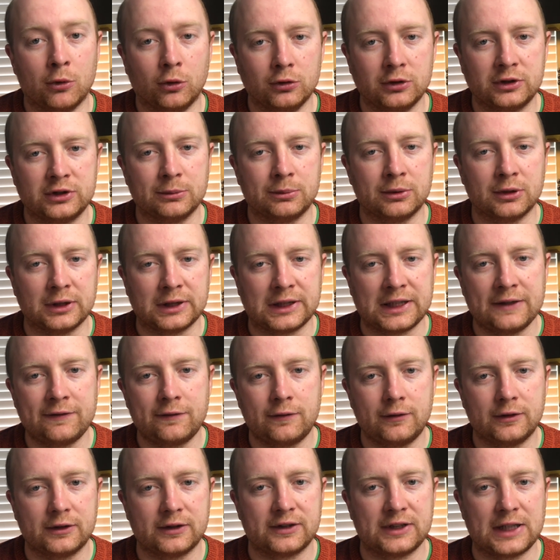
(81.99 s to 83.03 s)
multiple
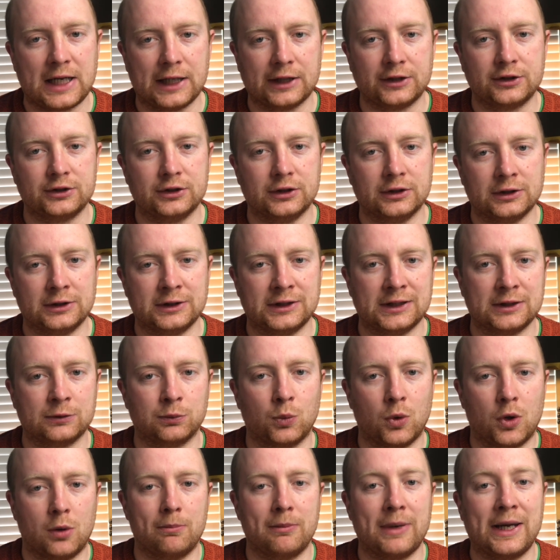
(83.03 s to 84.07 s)
different sections is
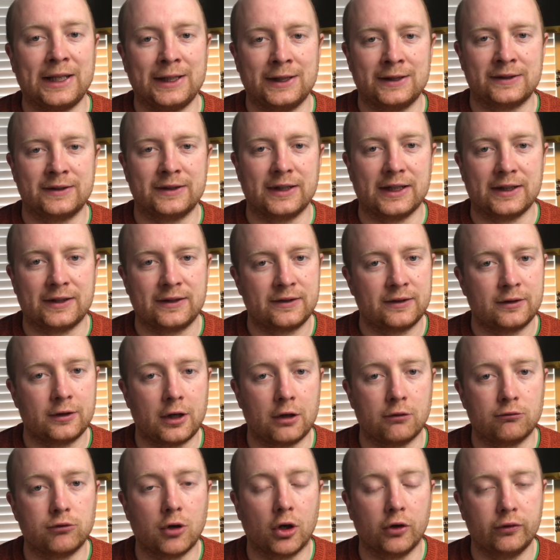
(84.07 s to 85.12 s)
what makes this
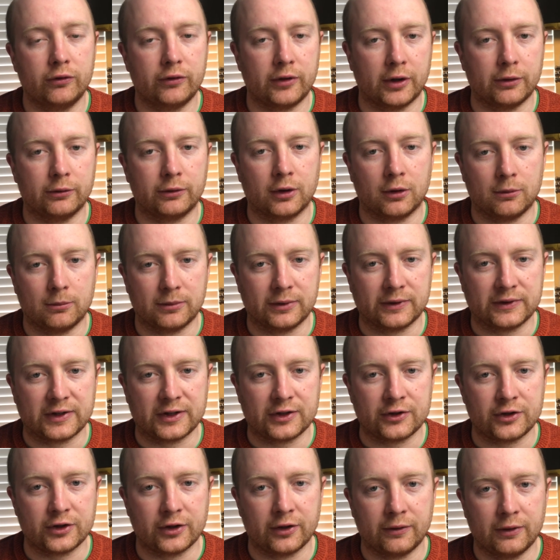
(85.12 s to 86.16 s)
a rondo
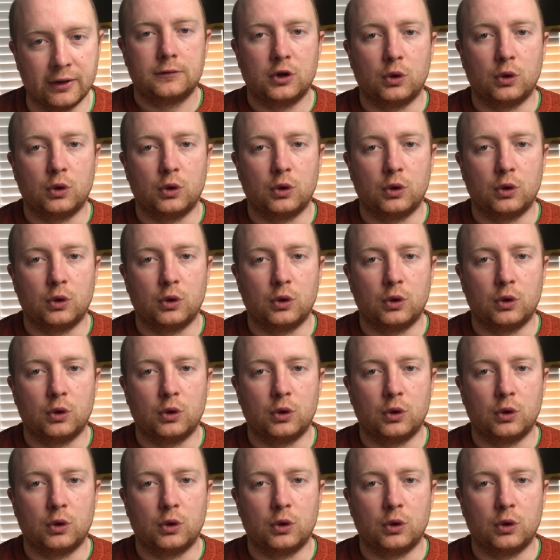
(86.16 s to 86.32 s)
composition.